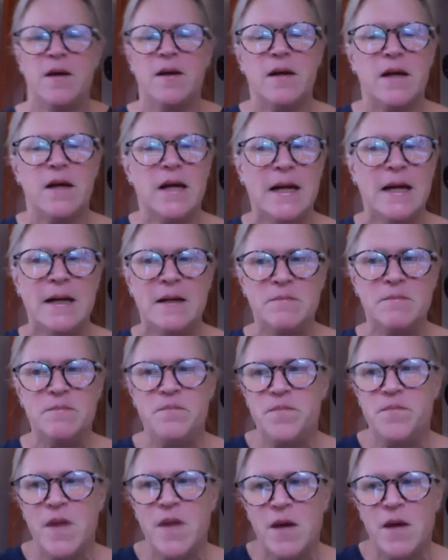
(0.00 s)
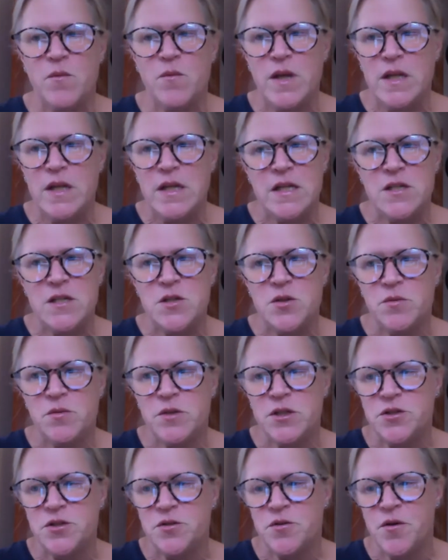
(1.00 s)
um, and we need to
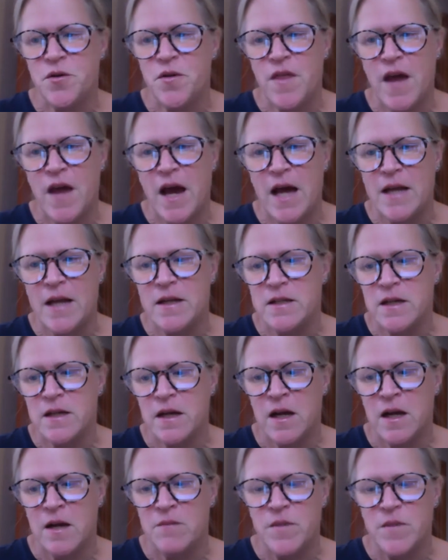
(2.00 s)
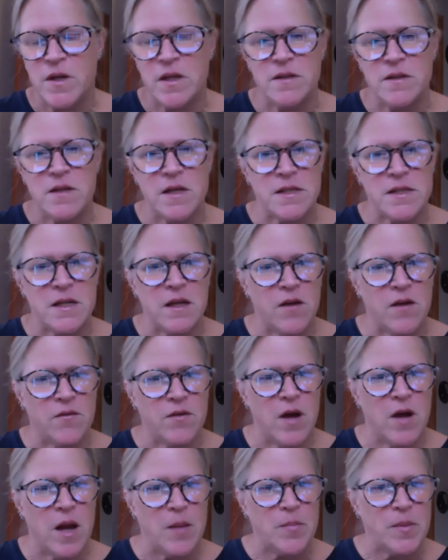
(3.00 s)
assure that um, it doesn't
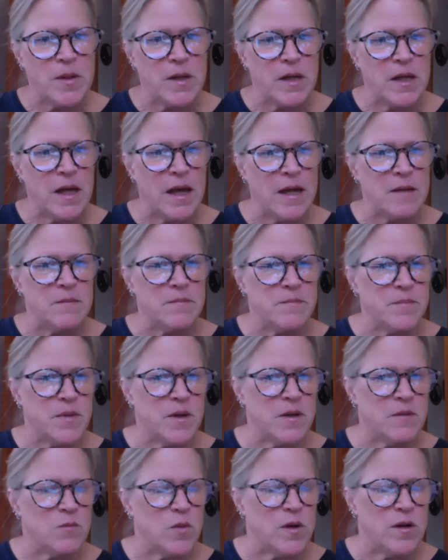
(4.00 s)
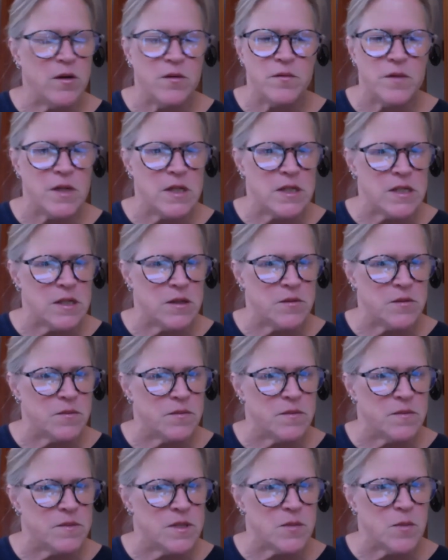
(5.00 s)
ever happen again, but we don't need to
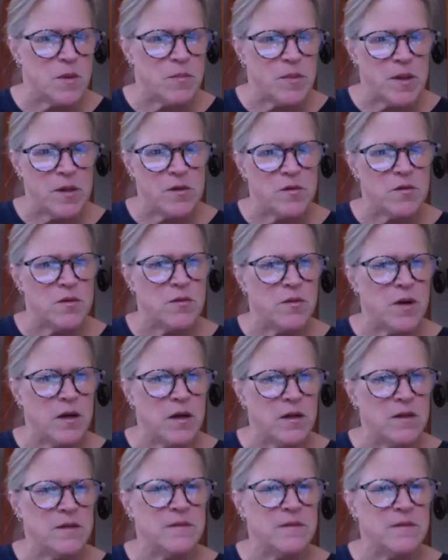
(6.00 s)
sweep it under the rug.